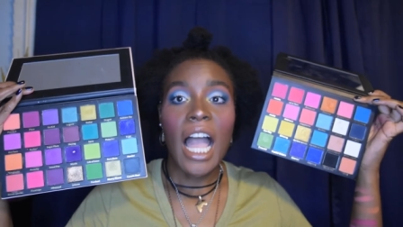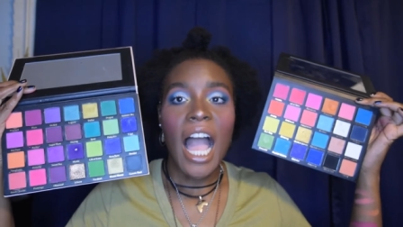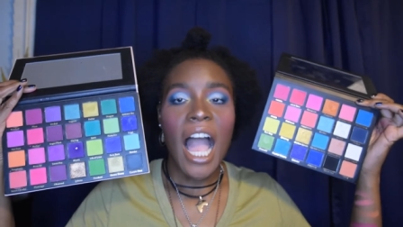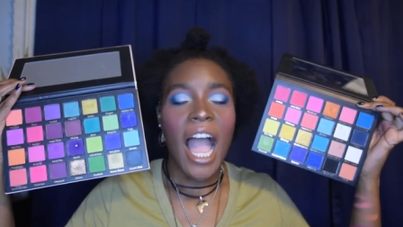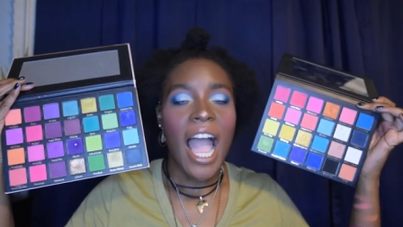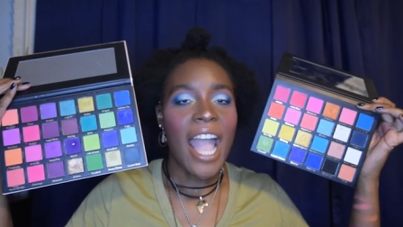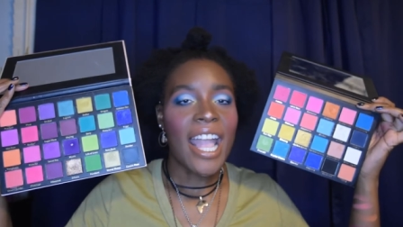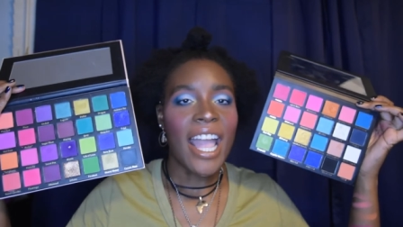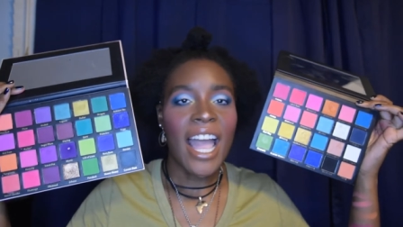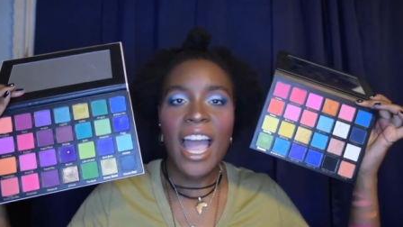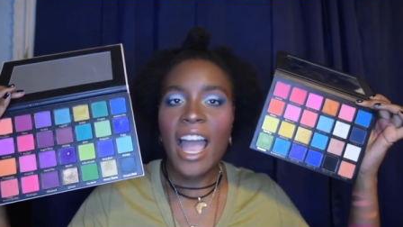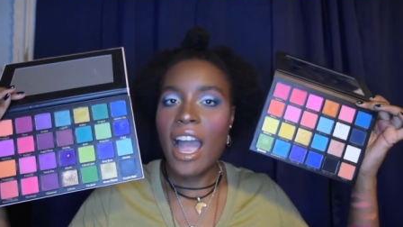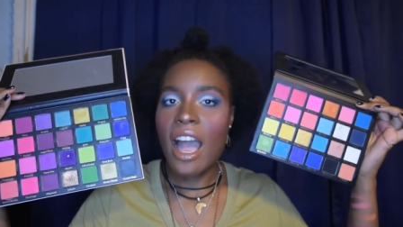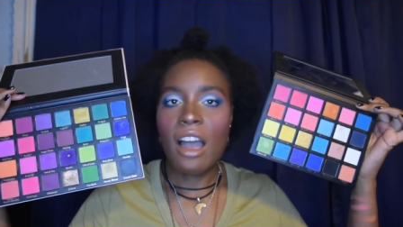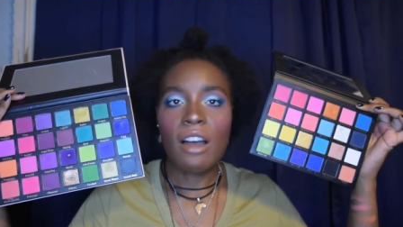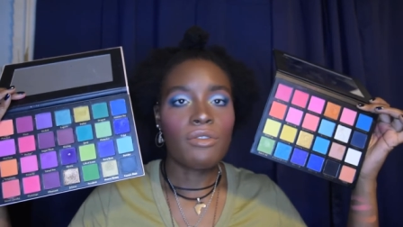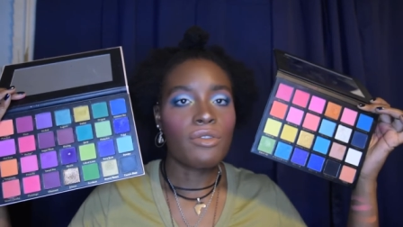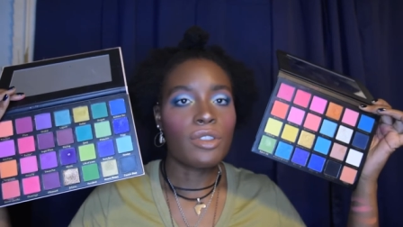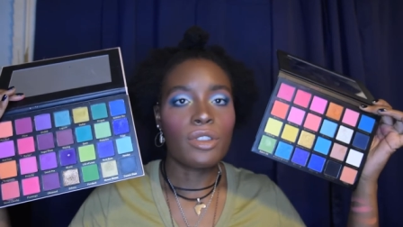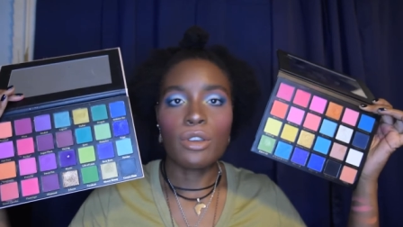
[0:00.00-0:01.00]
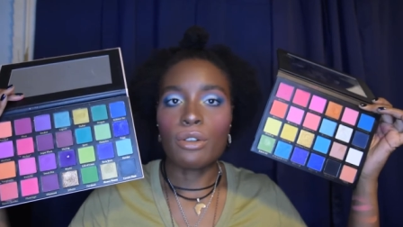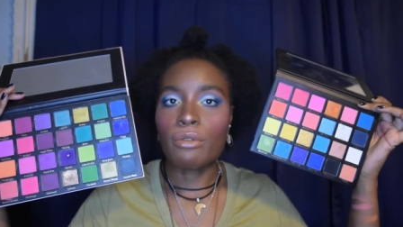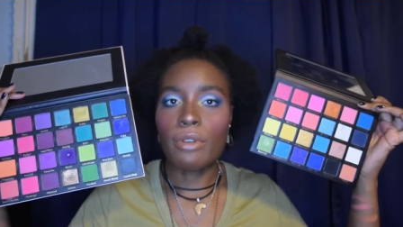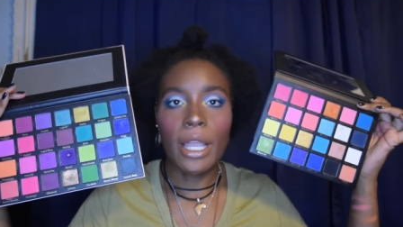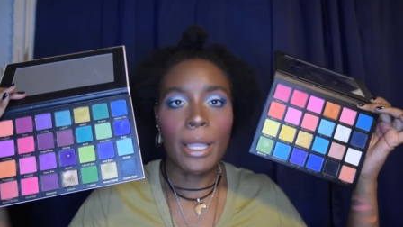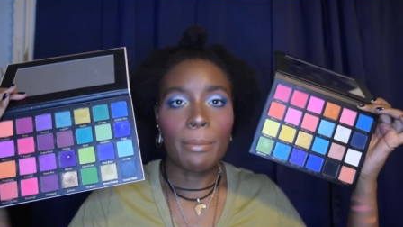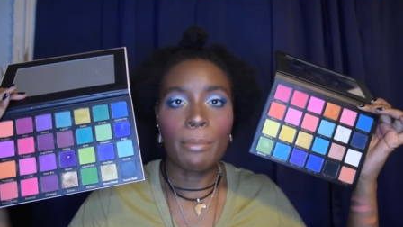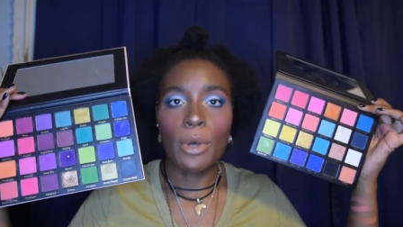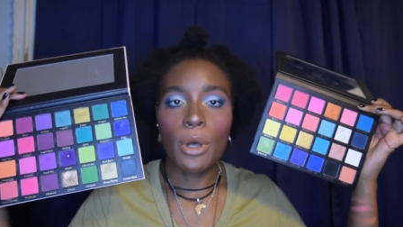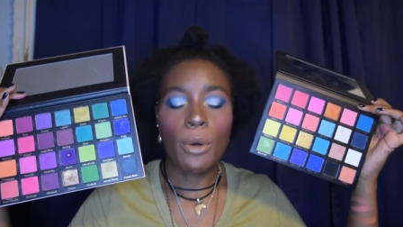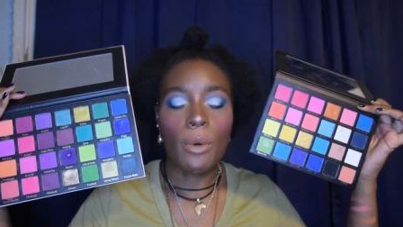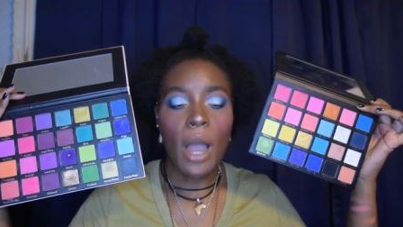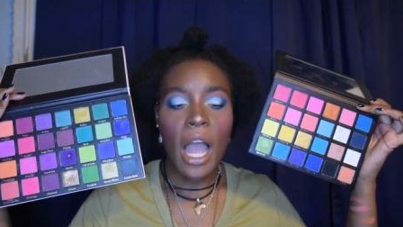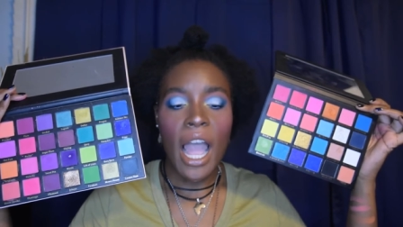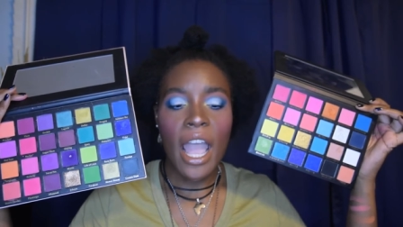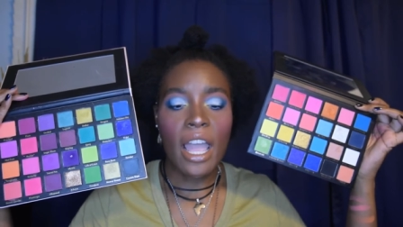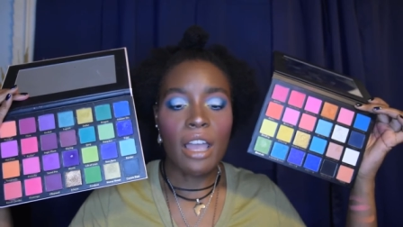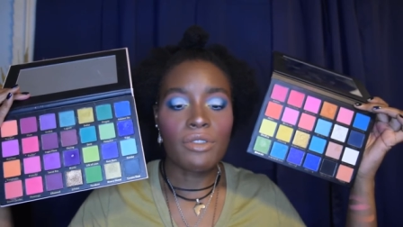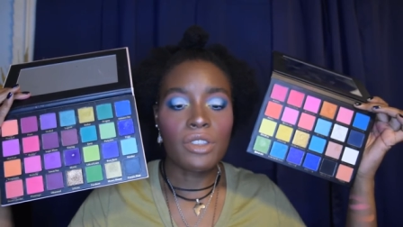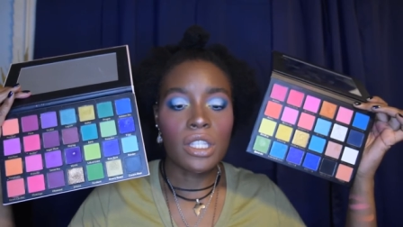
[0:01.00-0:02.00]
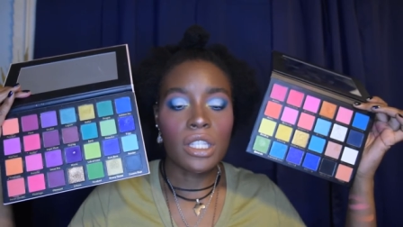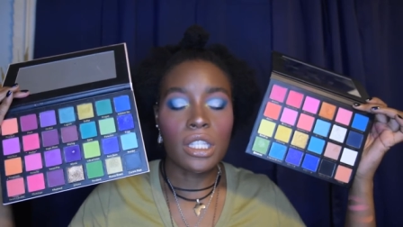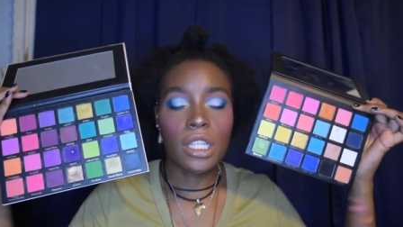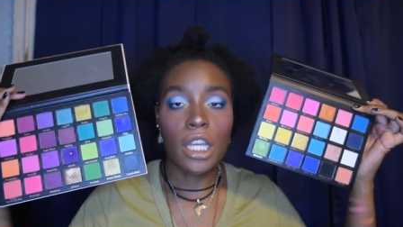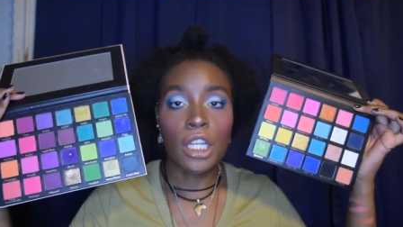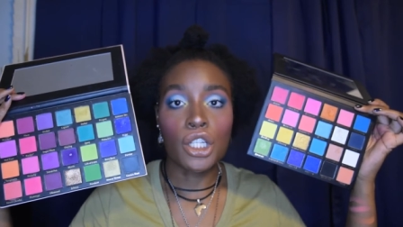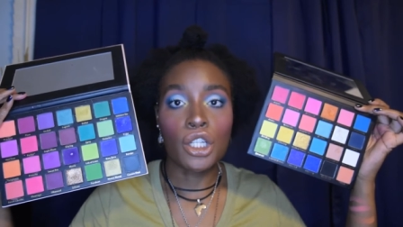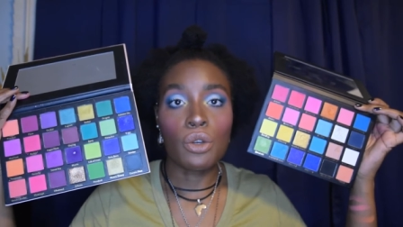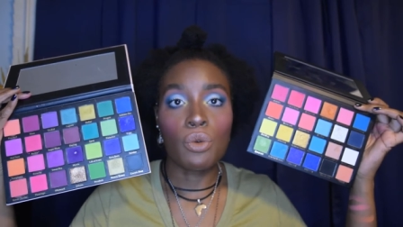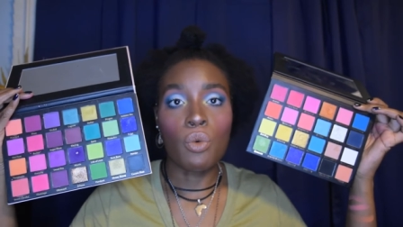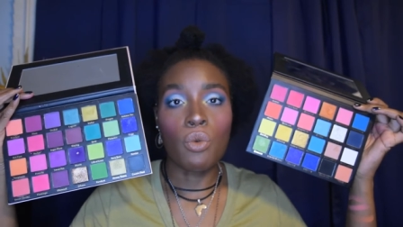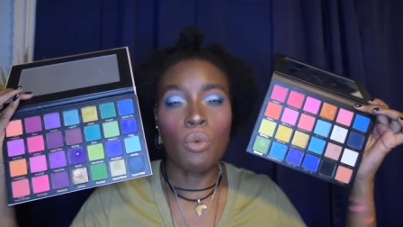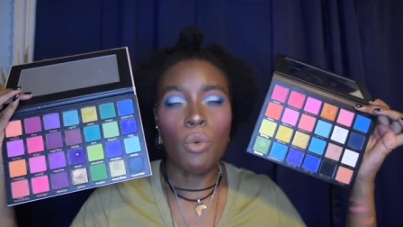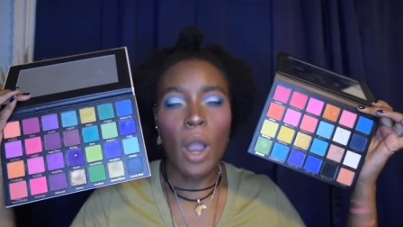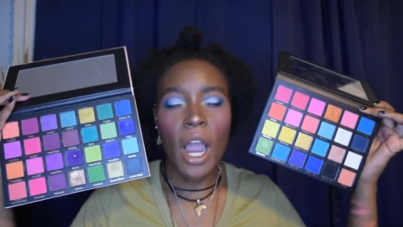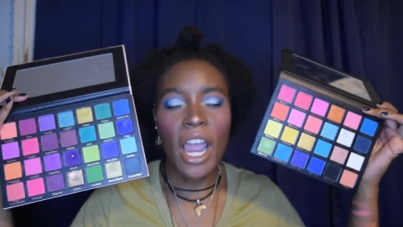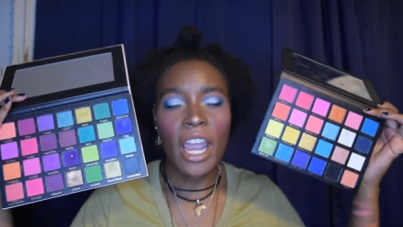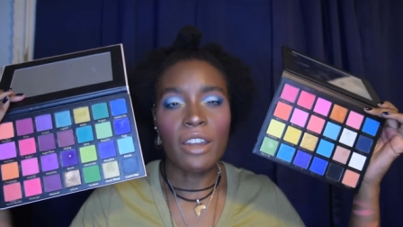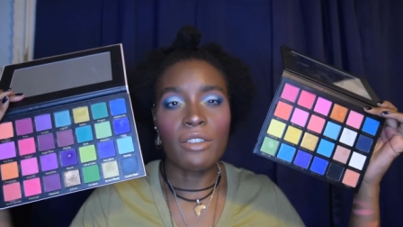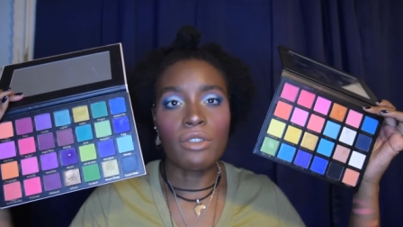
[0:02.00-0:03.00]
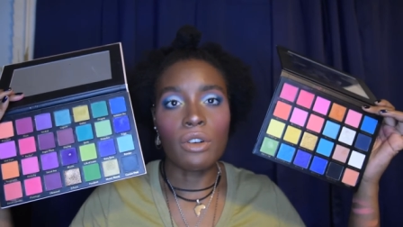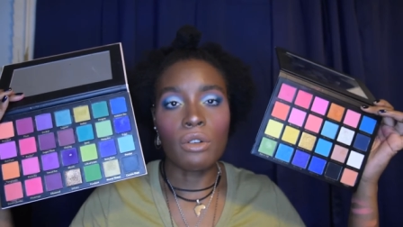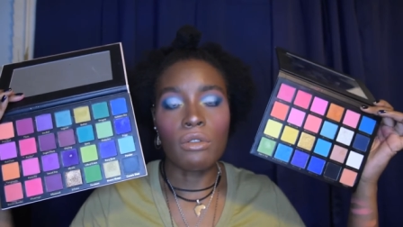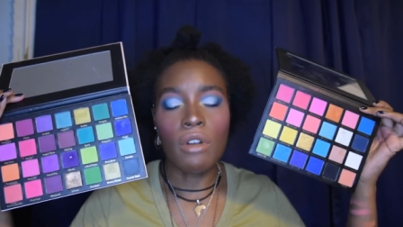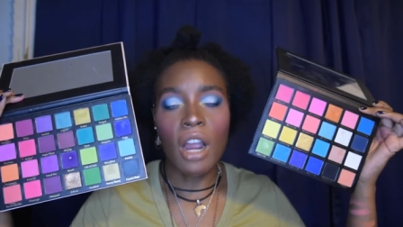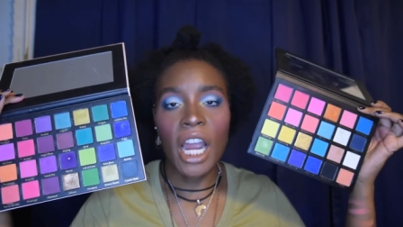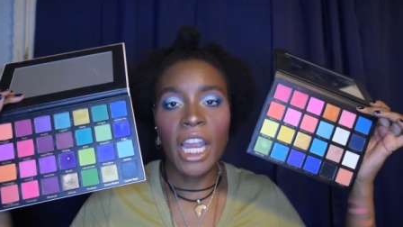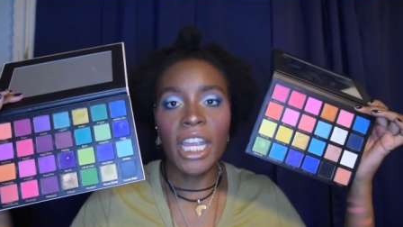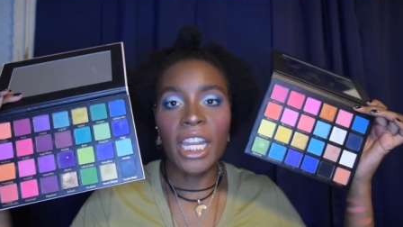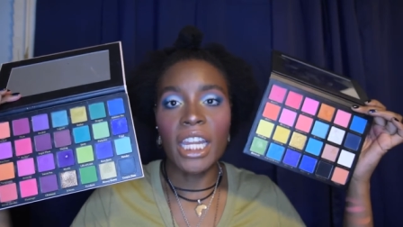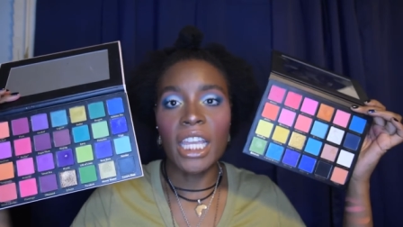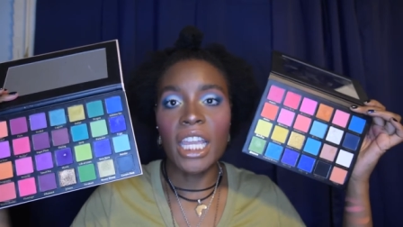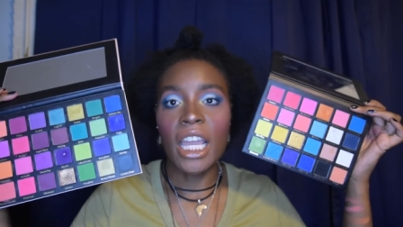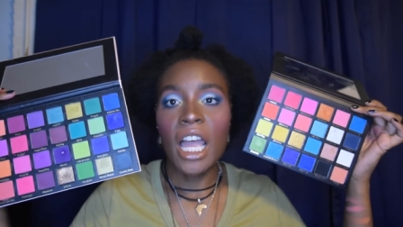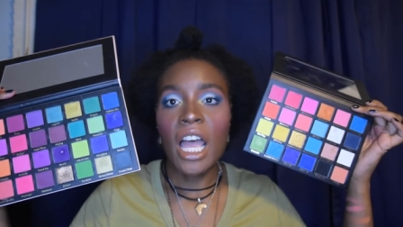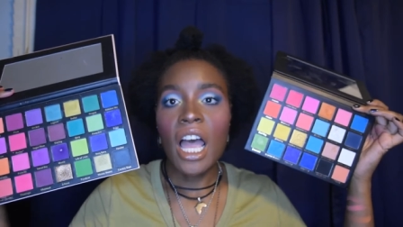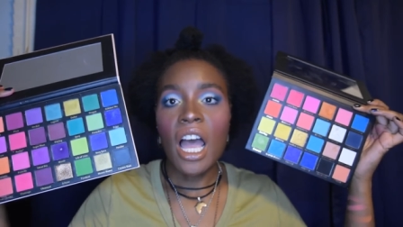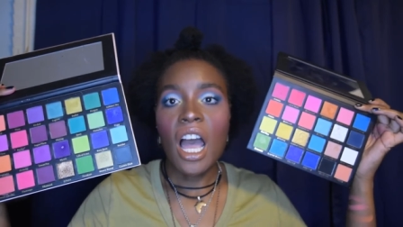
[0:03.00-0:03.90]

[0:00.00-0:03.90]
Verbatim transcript: I have the rainbow. I have such a wide variety